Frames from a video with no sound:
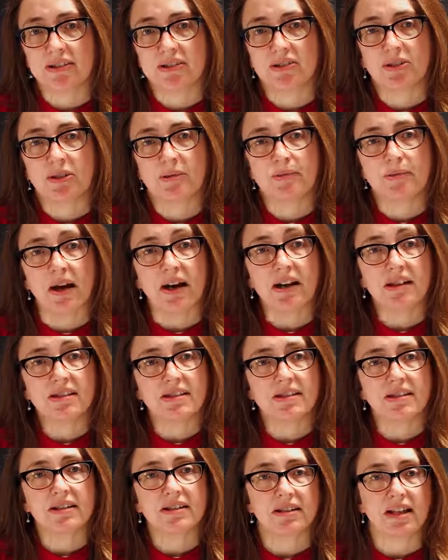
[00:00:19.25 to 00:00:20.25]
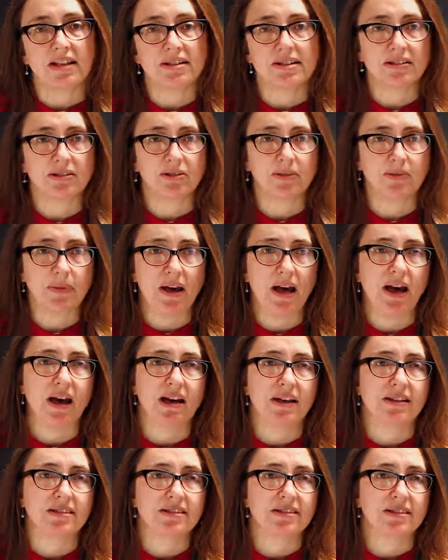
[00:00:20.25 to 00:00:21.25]
to look back to the classical
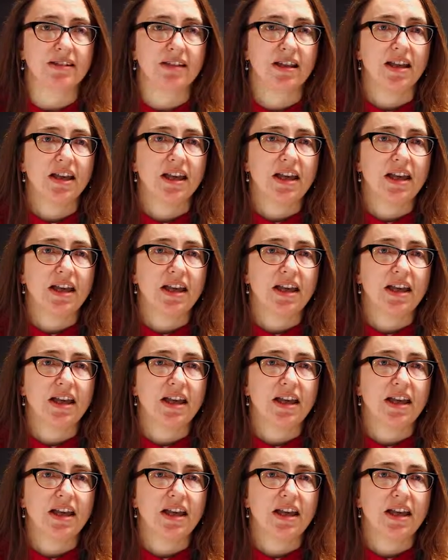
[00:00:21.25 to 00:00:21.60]
past